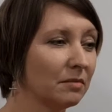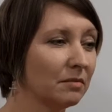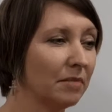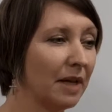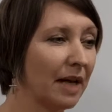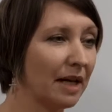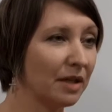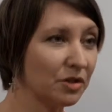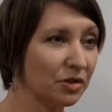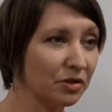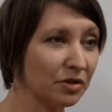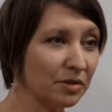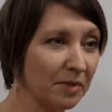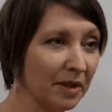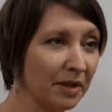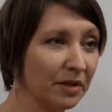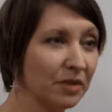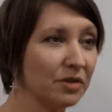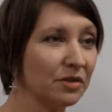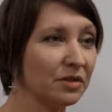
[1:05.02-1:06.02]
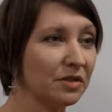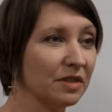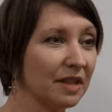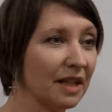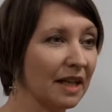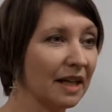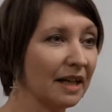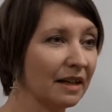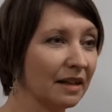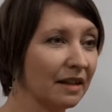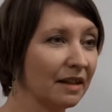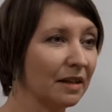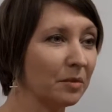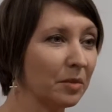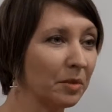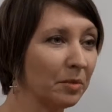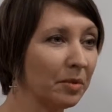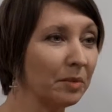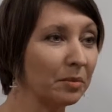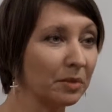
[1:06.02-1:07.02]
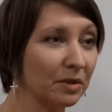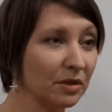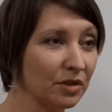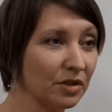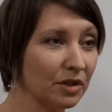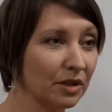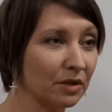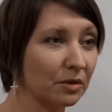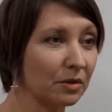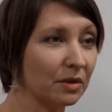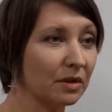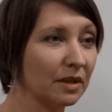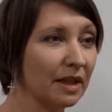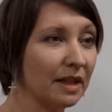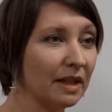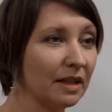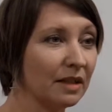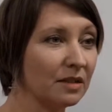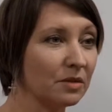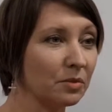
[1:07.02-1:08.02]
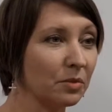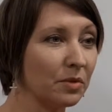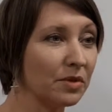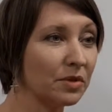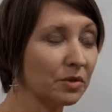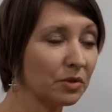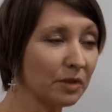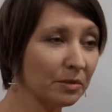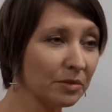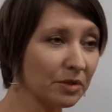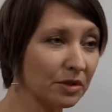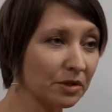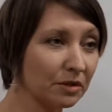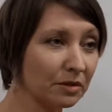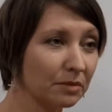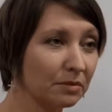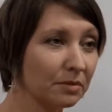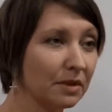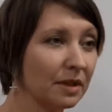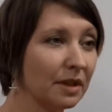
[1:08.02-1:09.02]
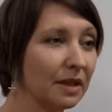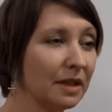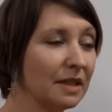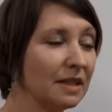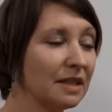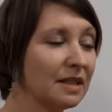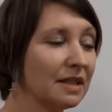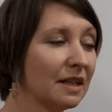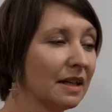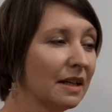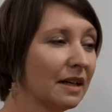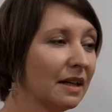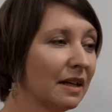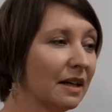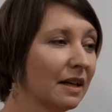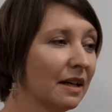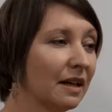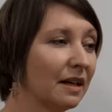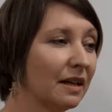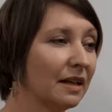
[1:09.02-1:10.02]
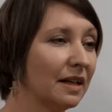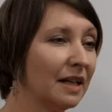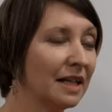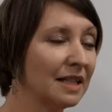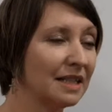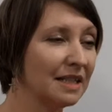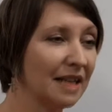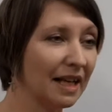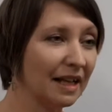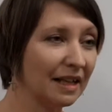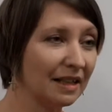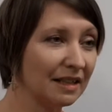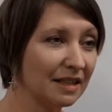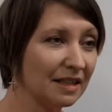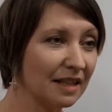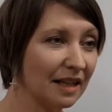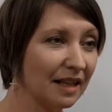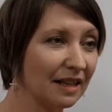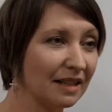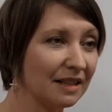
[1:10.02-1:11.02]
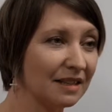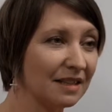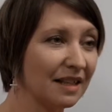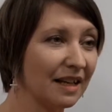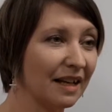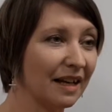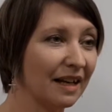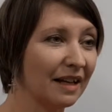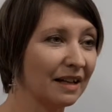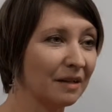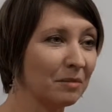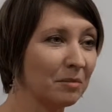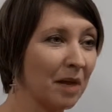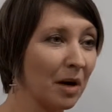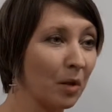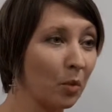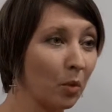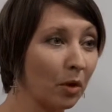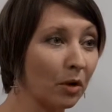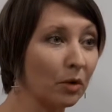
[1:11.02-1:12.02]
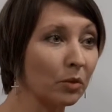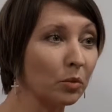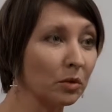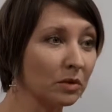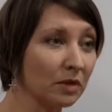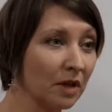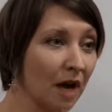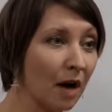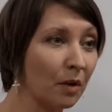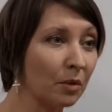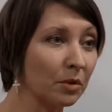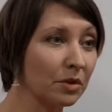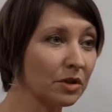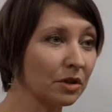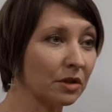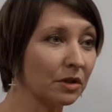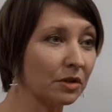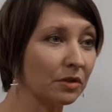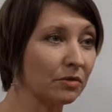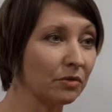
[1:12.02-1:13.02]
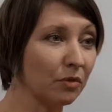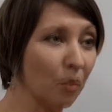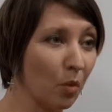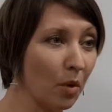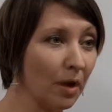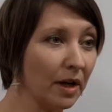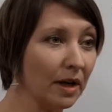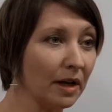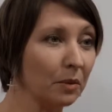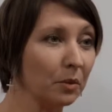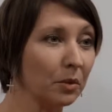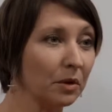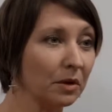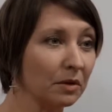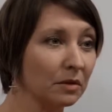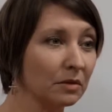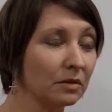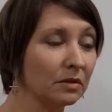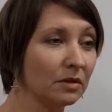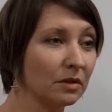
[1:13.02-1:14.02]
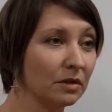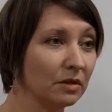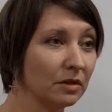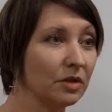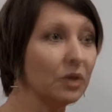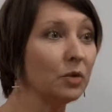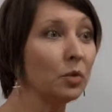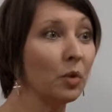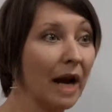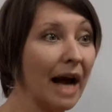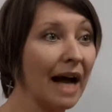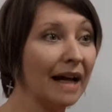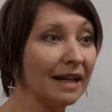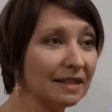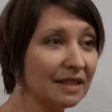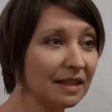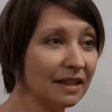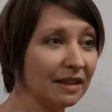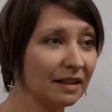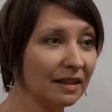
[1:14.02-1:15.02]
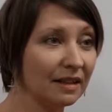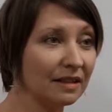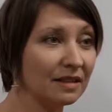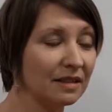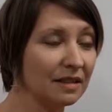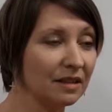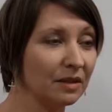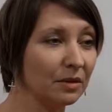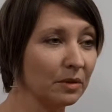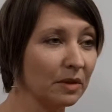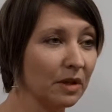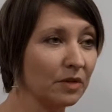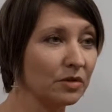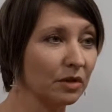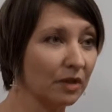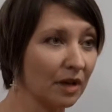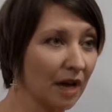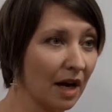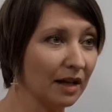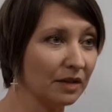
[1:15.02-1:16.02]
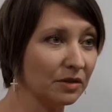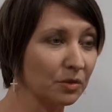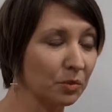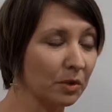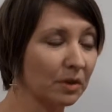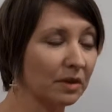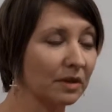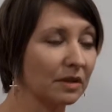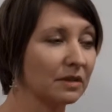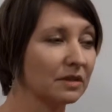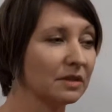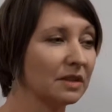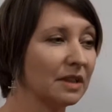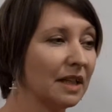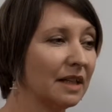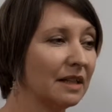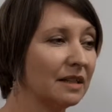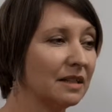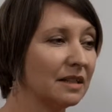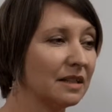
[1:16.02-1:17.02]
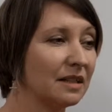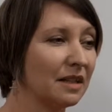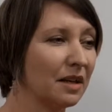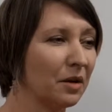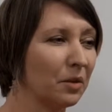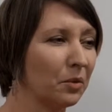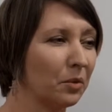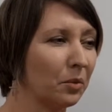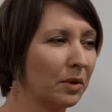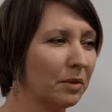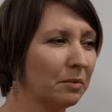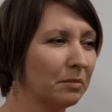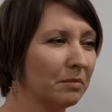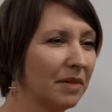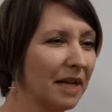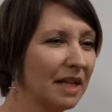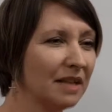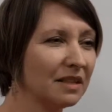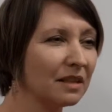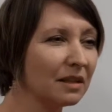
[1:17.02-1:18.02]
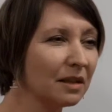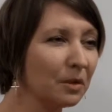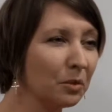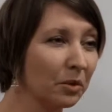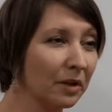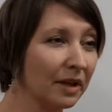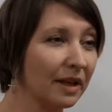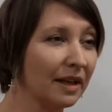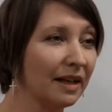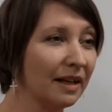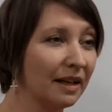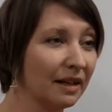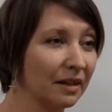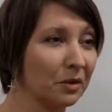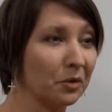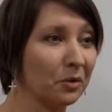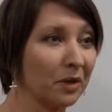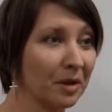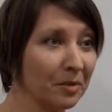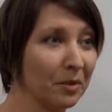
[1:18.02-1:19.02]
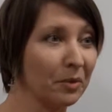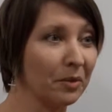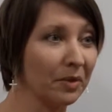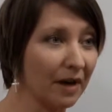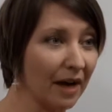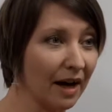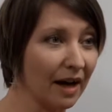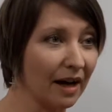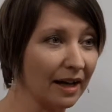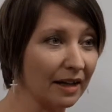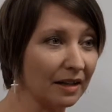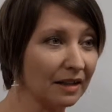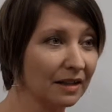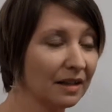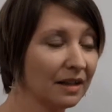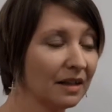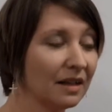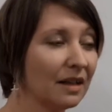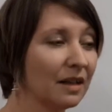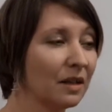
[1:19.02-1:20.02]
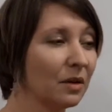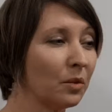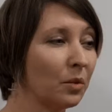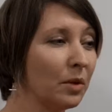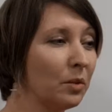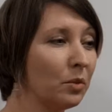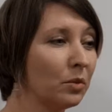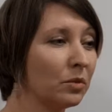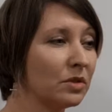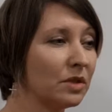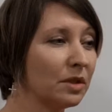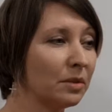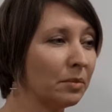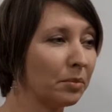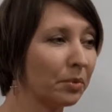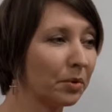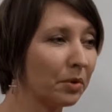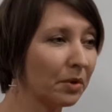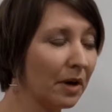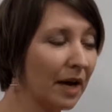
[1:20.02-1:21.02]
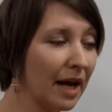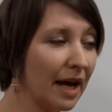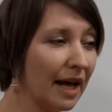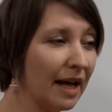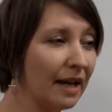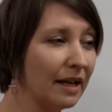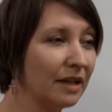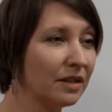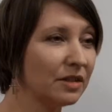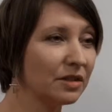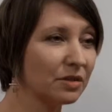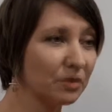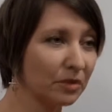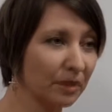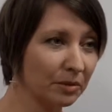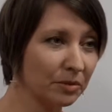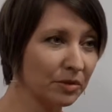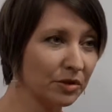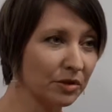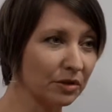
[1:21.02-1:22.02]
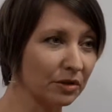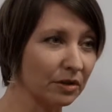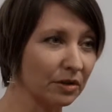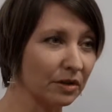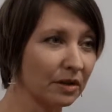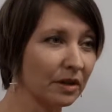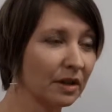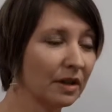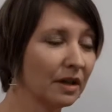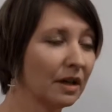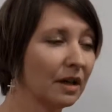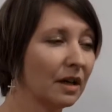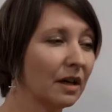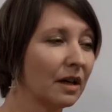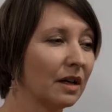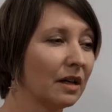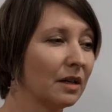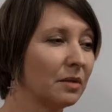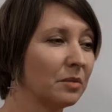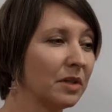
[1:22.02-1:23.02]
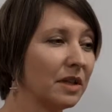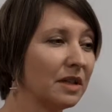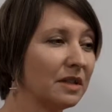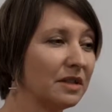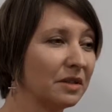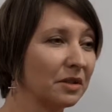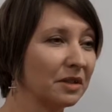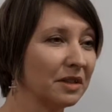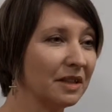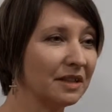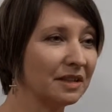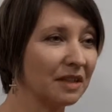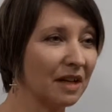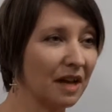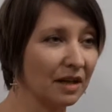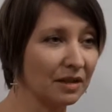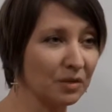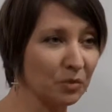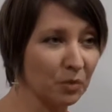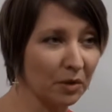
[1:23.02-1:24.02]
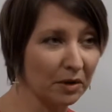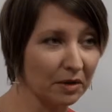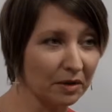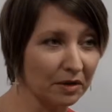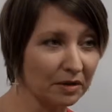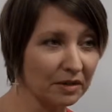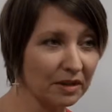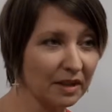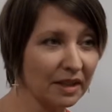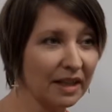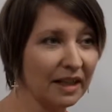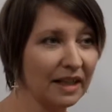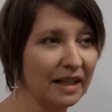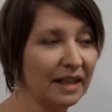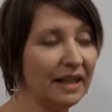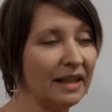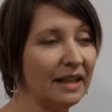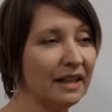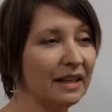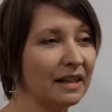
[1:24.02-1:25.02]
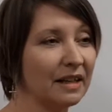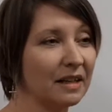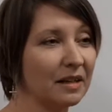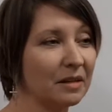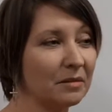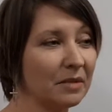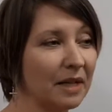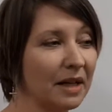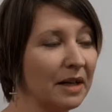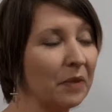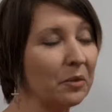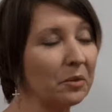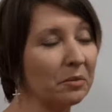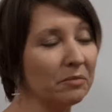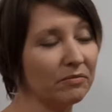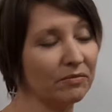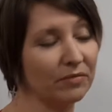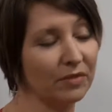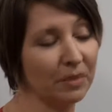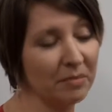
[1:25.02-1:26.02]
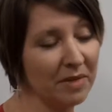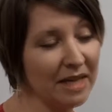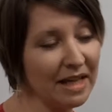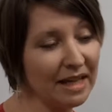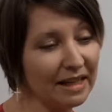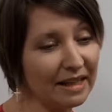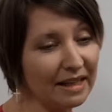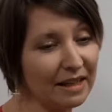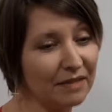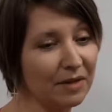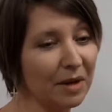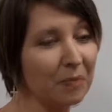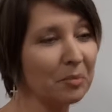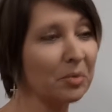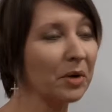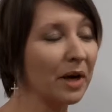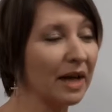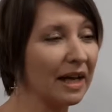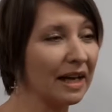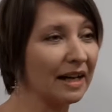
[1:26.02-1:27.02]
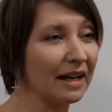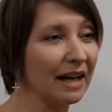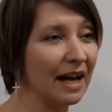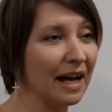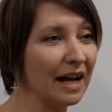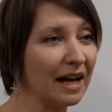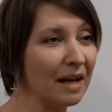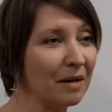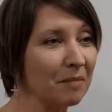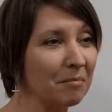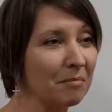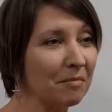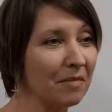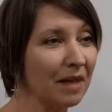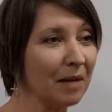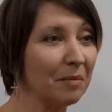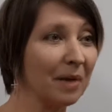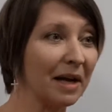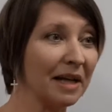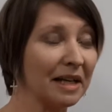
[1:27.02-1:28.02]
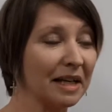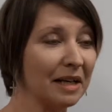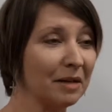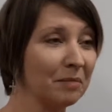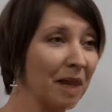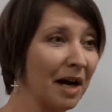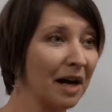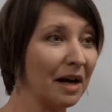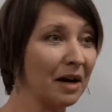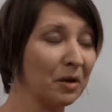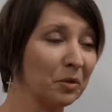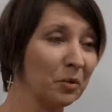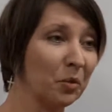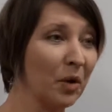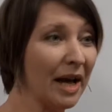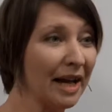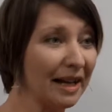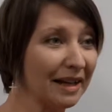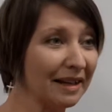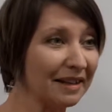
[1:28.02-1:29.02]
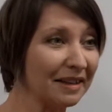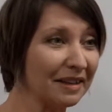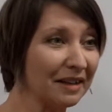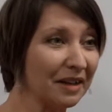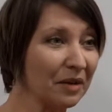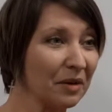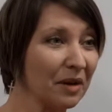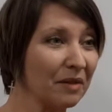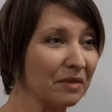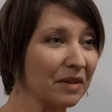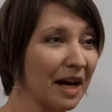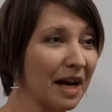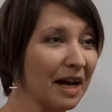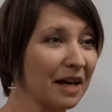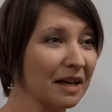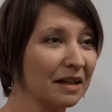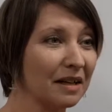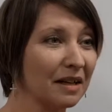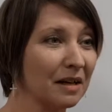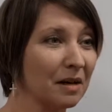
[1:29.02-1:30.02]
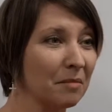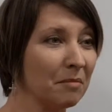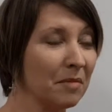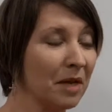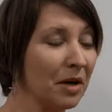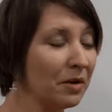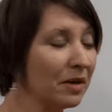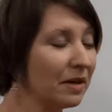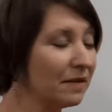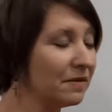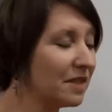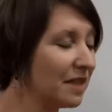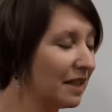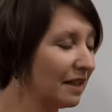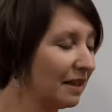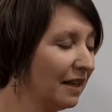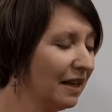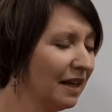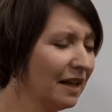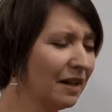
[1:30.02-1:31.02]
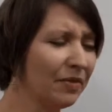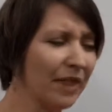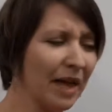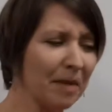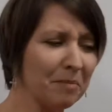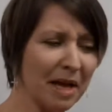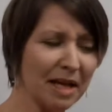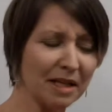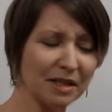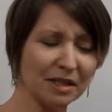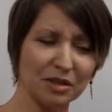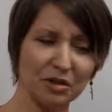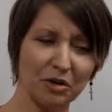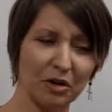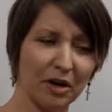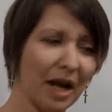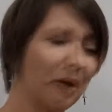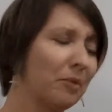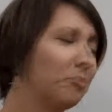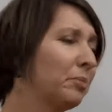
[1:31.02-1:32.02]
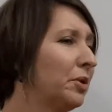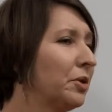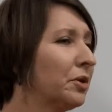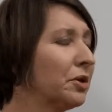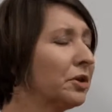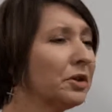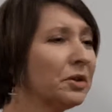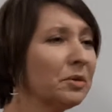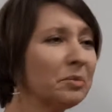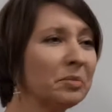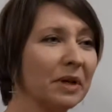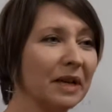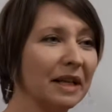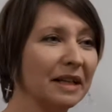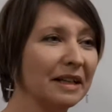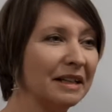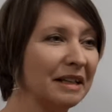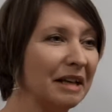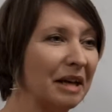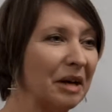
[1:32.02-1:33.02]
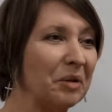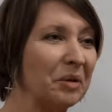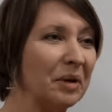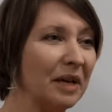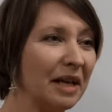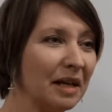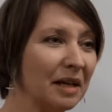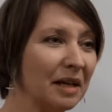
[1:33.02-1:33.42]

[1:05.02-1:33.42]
pastors, ministers, and that kind of thing, but people in general, is with Scripture, because in Isaiah it says that my word will not return void. It will do what I intended it to do, and those are God's words. And so we basically want to get in agreement with God. We want to pray Scripture because it's God's word. And I know for me, if I'm praying, I might get in my own way. You know, I've got motives, and they may start out pure, but, you know,